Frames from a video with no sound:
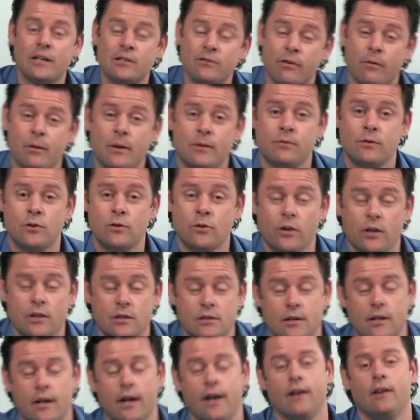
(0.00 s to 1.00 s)
very much for joining us
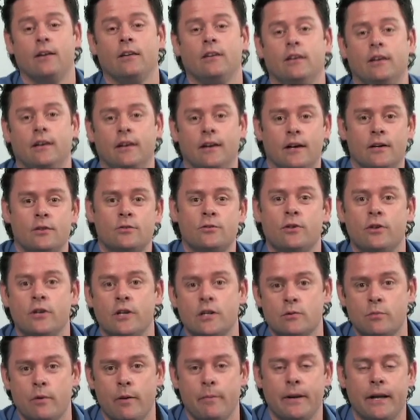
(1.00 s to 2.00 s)
today in the
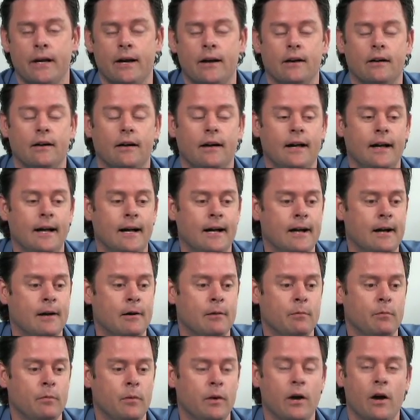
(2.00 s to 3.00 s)
TrueNicks
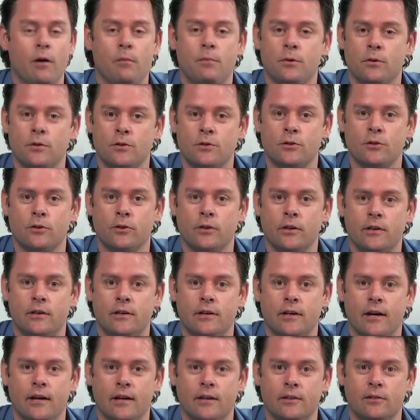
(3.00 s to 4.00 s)
webinar. We hope you enjoyed
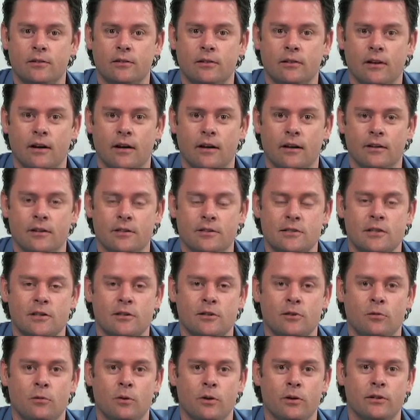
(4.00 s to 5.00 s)
listening
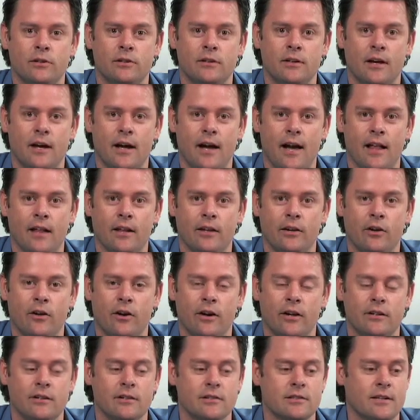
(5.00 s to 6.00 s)
to what Al and I
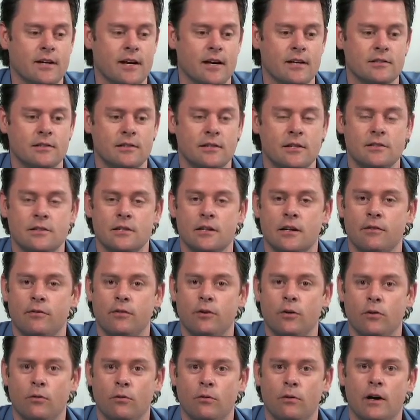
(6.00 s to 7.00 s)
discussed this, and if
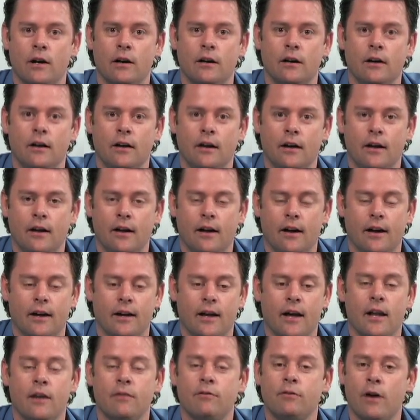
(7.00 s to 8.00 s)
you
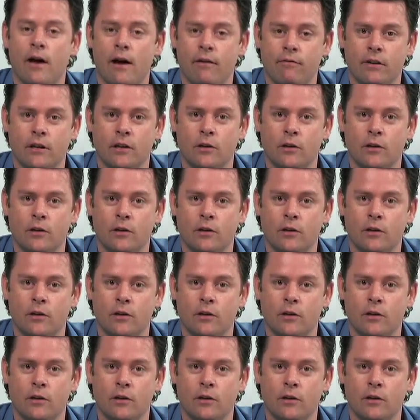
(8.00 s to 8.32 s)
have any